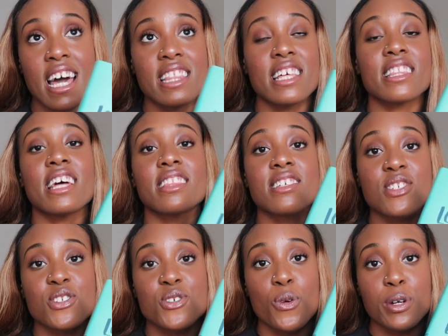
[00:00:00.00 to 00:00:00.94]
I think that
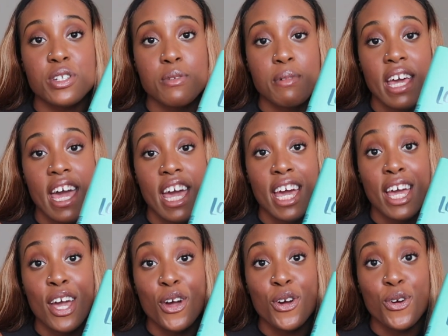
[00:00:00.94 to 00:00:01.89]
this is going to be
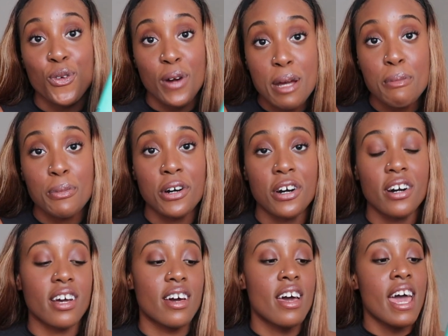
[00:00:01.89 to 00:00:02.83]
a great book.